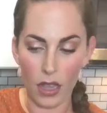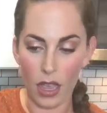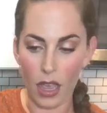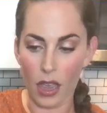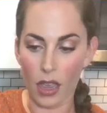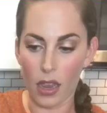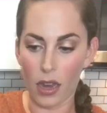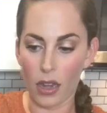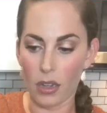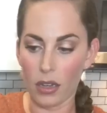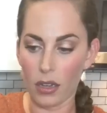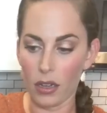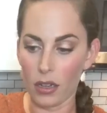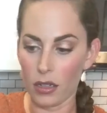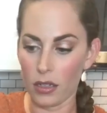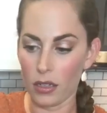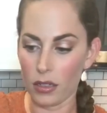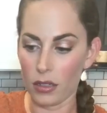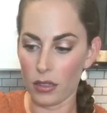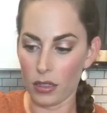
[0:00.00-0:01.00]
And
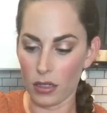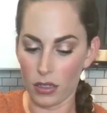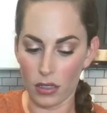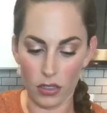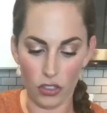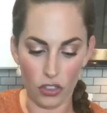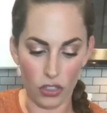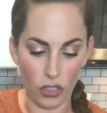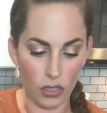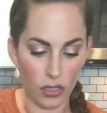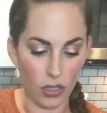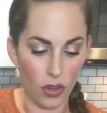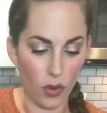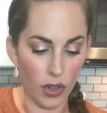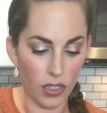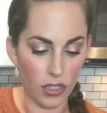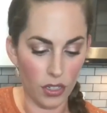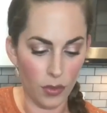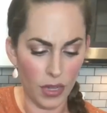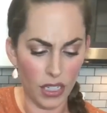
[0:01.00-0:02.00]
this is just
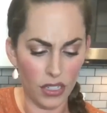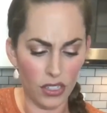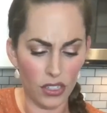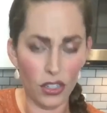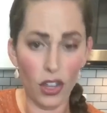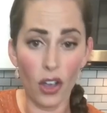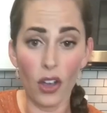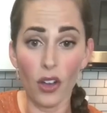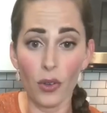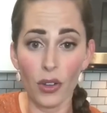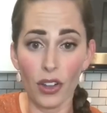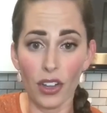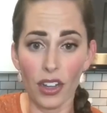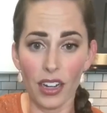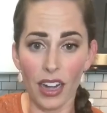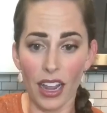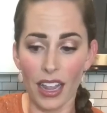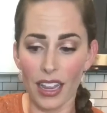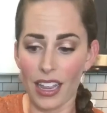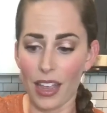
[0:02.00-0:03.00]
going to be so
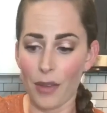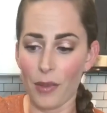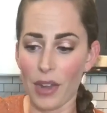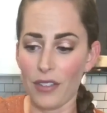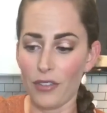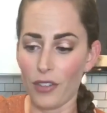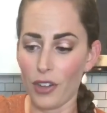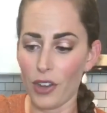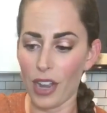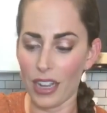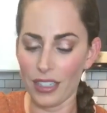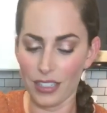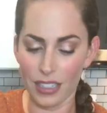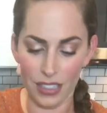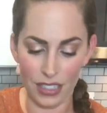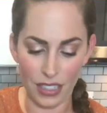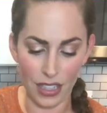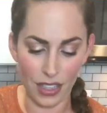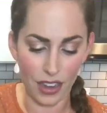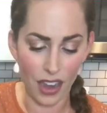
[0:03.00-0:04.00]
good. I can't wait for you guys
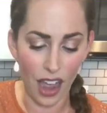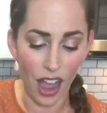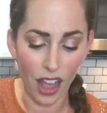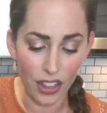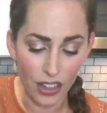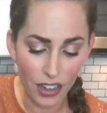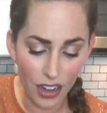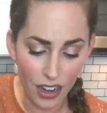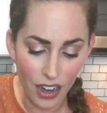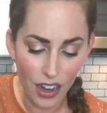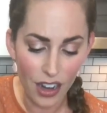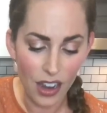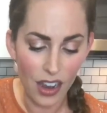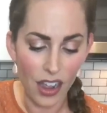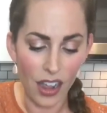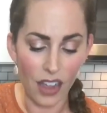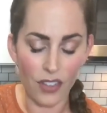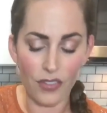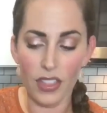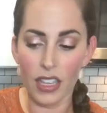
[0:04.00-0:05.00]
to see the color
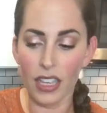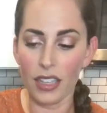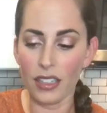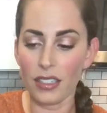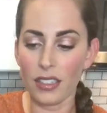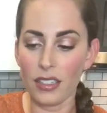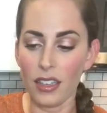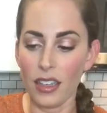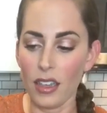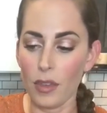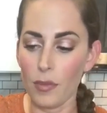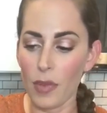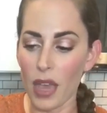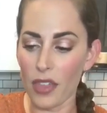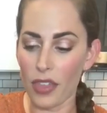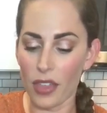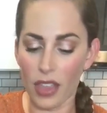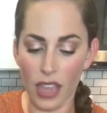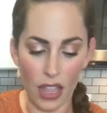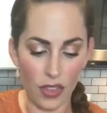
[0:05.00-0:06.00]
of this.
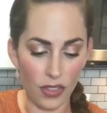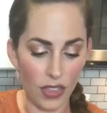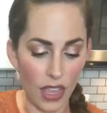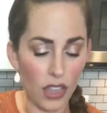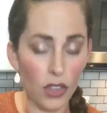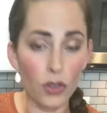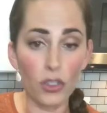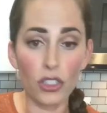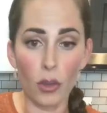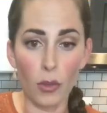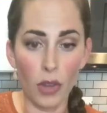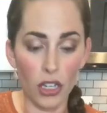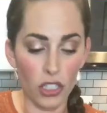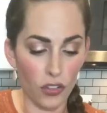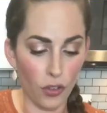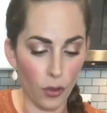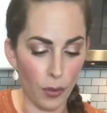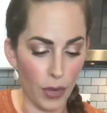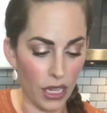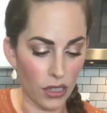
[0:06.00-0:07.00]
Beth, again, thank you so
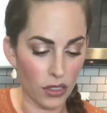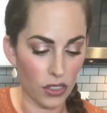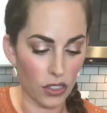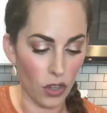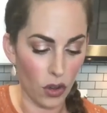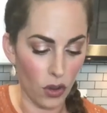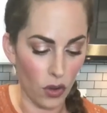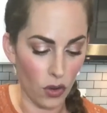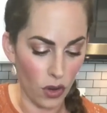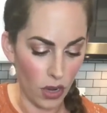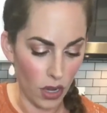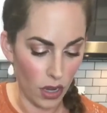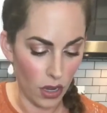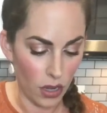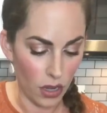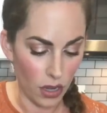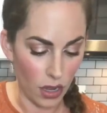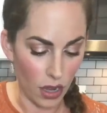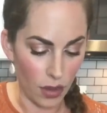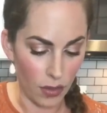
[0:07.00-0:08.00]
much for being so
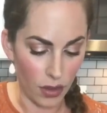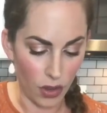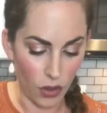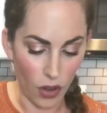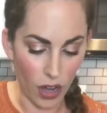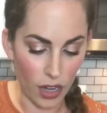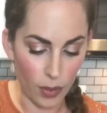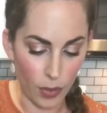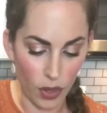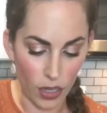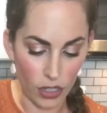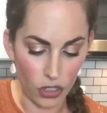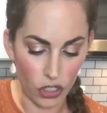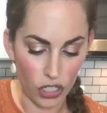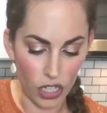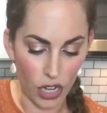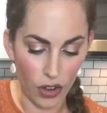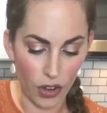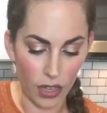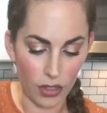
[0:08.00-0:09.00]
incredible and
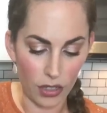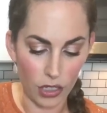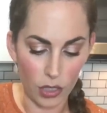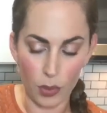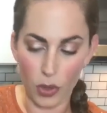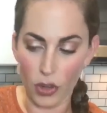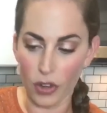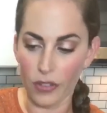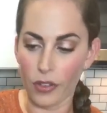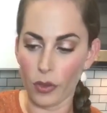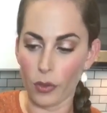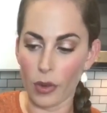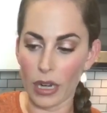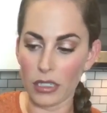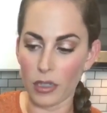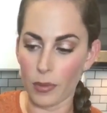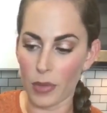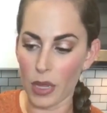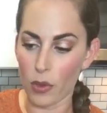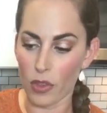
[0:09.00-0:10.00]
sharing this beautiful
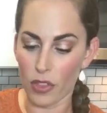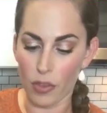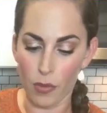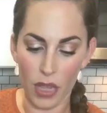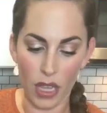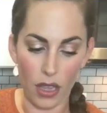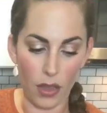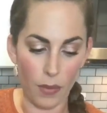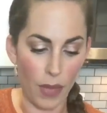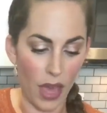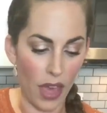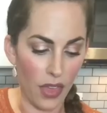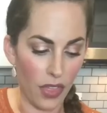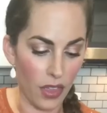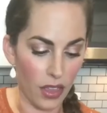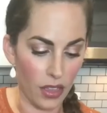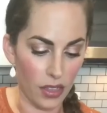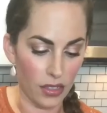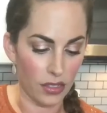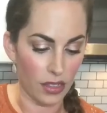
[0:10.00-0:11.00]
recipe with me.
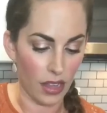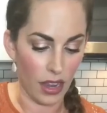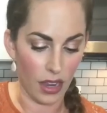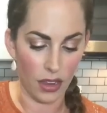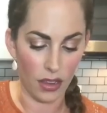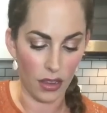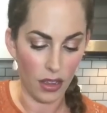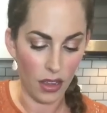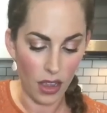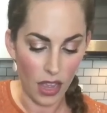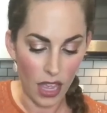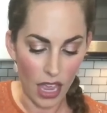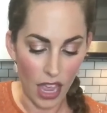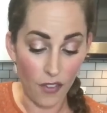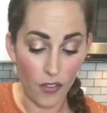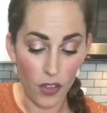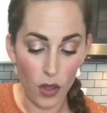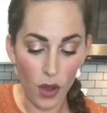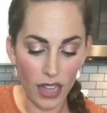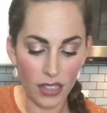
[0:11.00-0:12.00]
Beth is like,
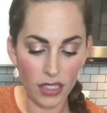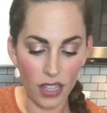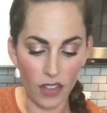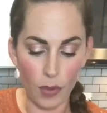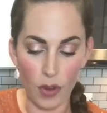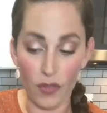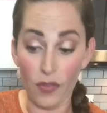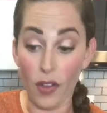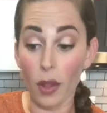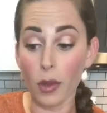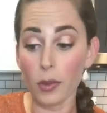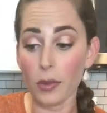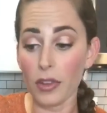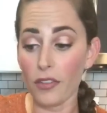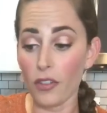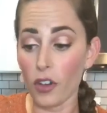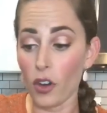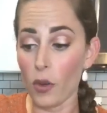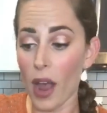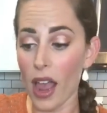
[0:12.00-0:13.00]
if you guys have been following
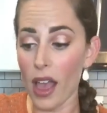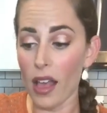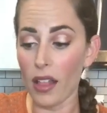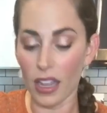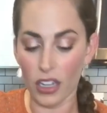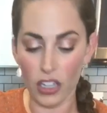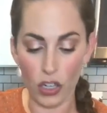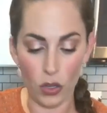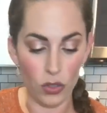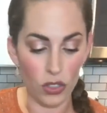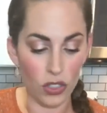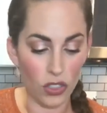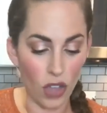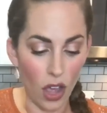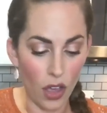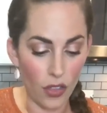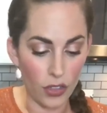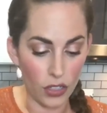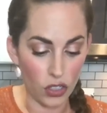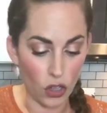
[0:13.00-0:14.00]
me for a while and you
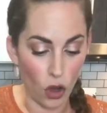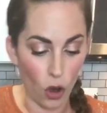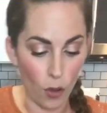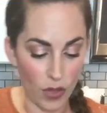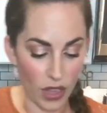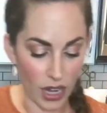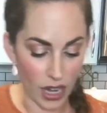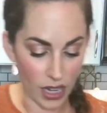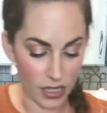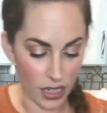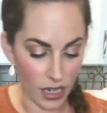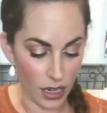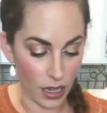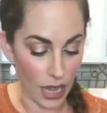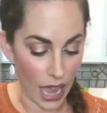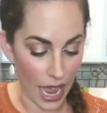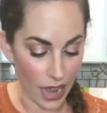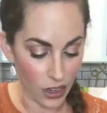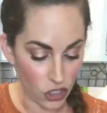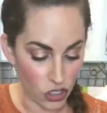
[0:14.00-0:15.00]
saw the scope that I did
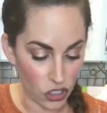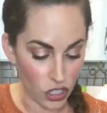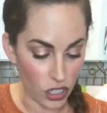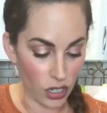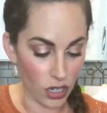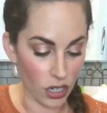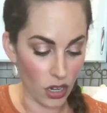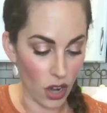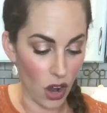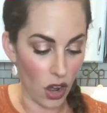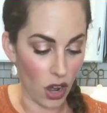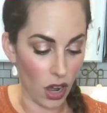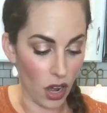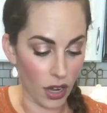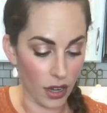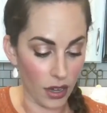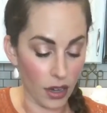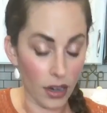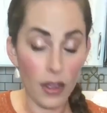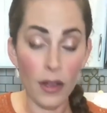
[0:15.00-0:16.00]
last year
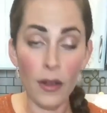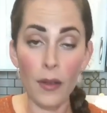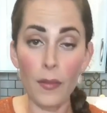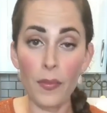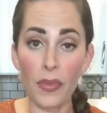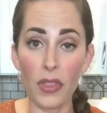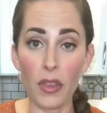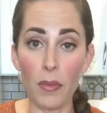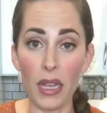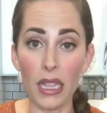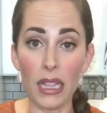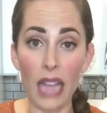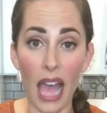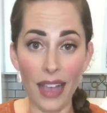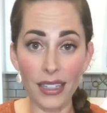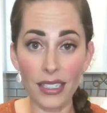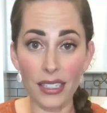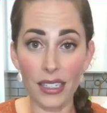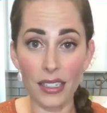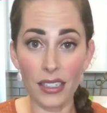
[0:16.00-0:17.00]
on the
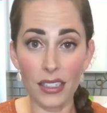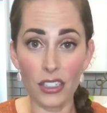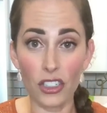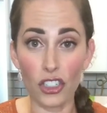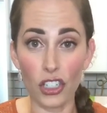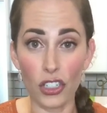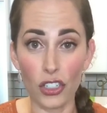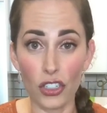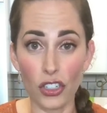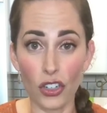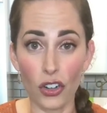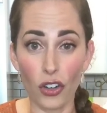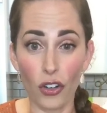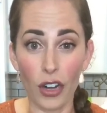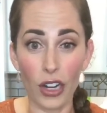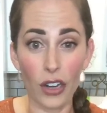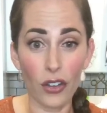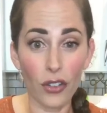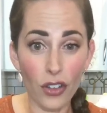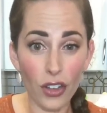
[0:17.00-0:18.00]
molasses ginger
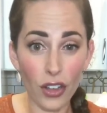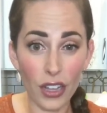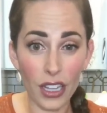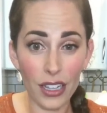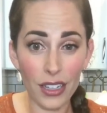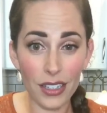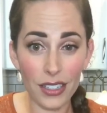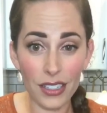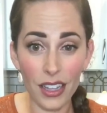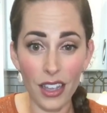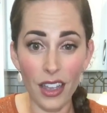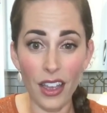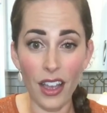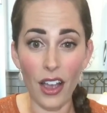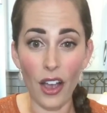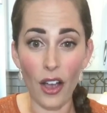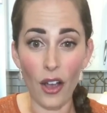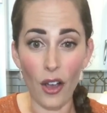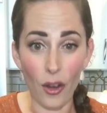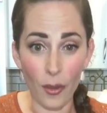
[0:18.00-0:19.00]
crinkle cookies,
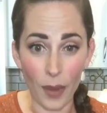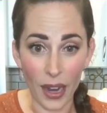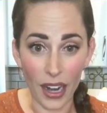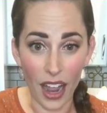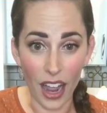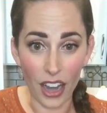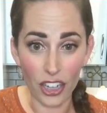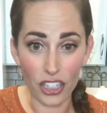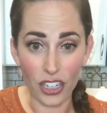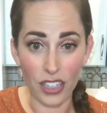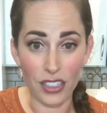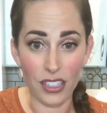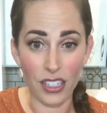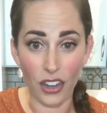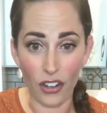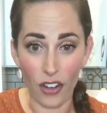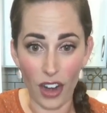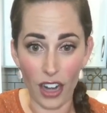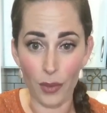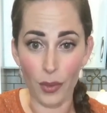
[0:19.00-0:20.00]
Oh my gosh, it's
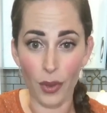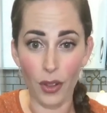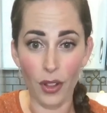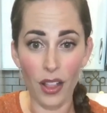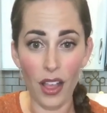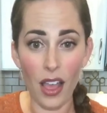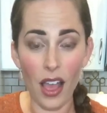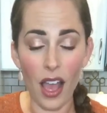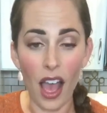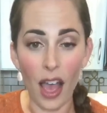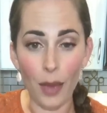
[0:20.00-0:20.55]
incredible.